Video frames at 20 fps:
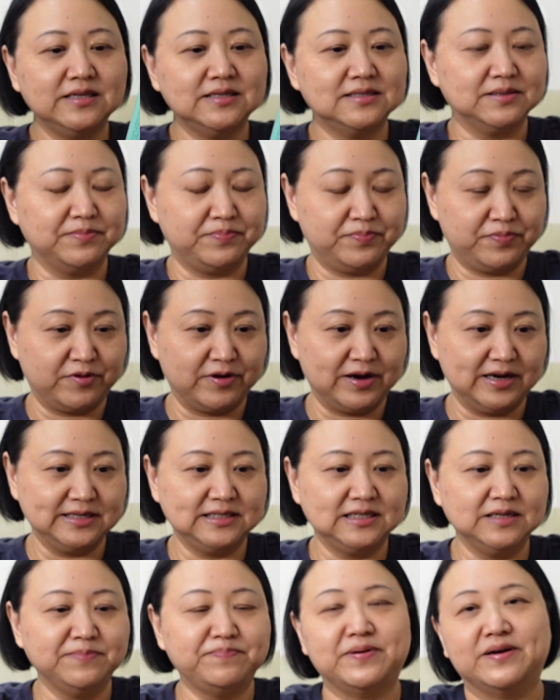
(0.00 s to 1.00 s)

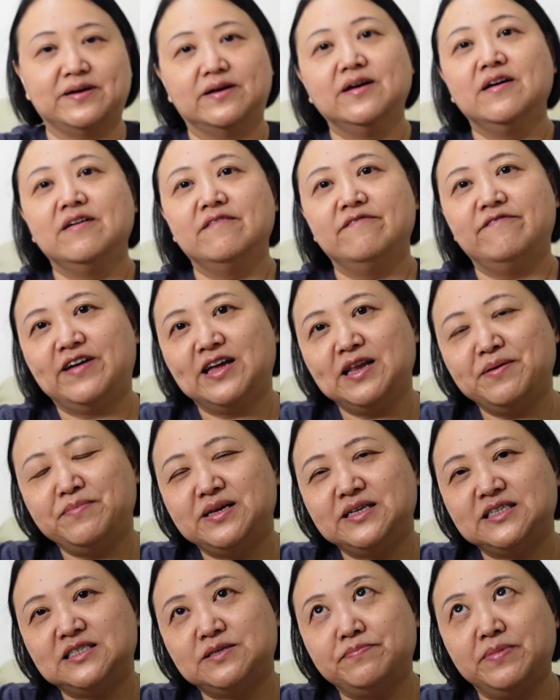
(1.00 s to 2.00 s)
surprised, but
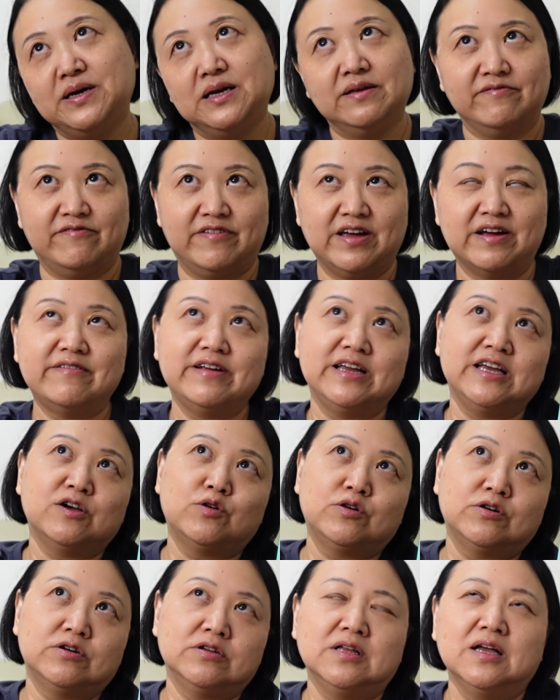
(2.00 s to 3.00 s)
Vietnamese make very
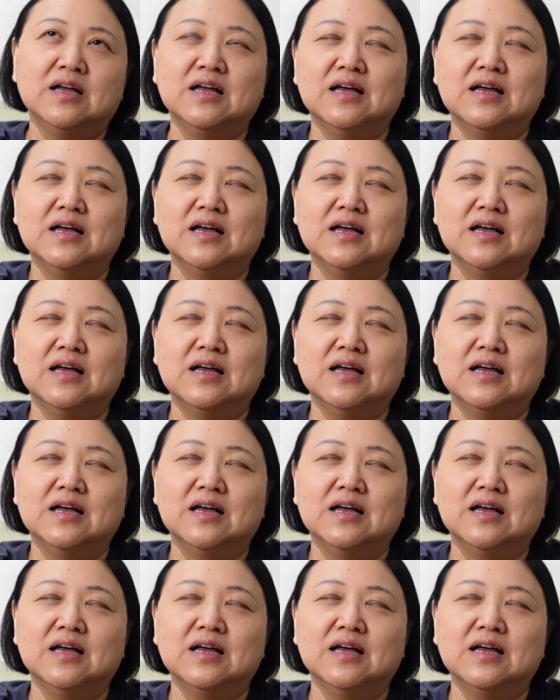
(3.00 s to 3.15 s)
good